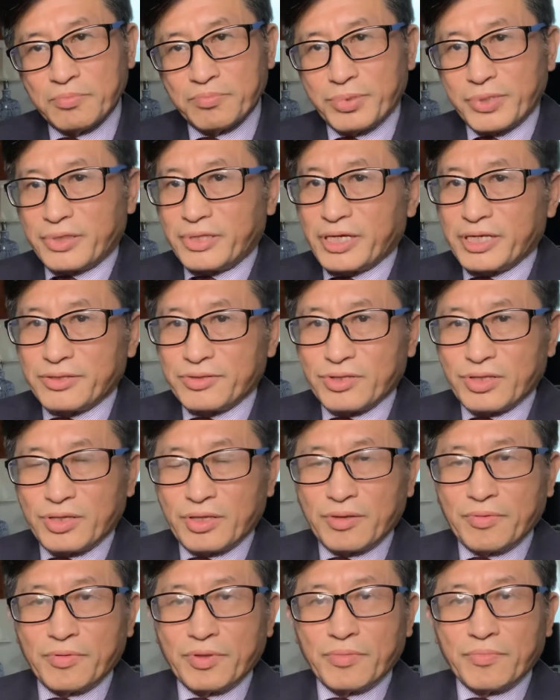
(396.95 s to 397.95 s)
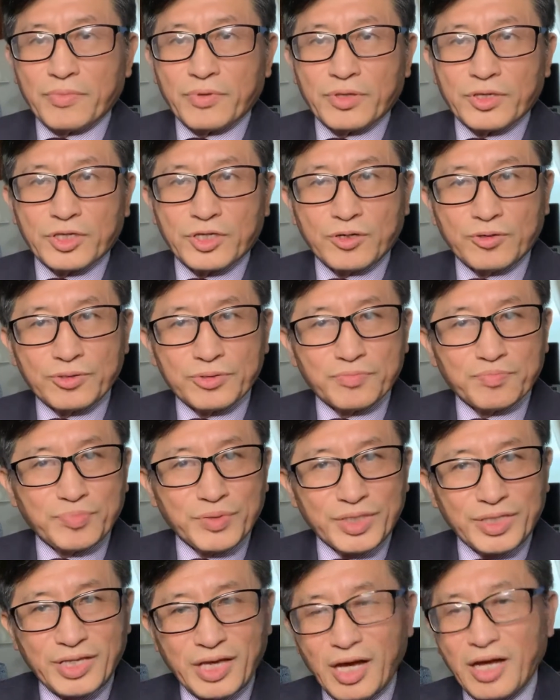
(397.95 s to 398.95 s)
But then going
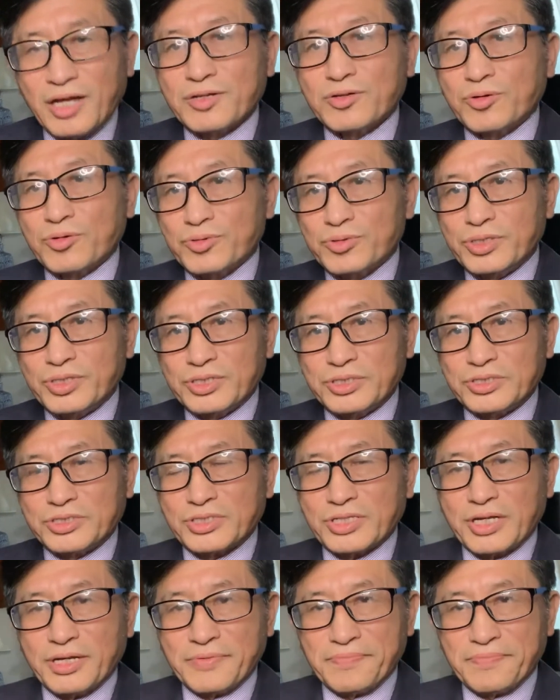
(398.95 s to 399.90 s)
beyond all this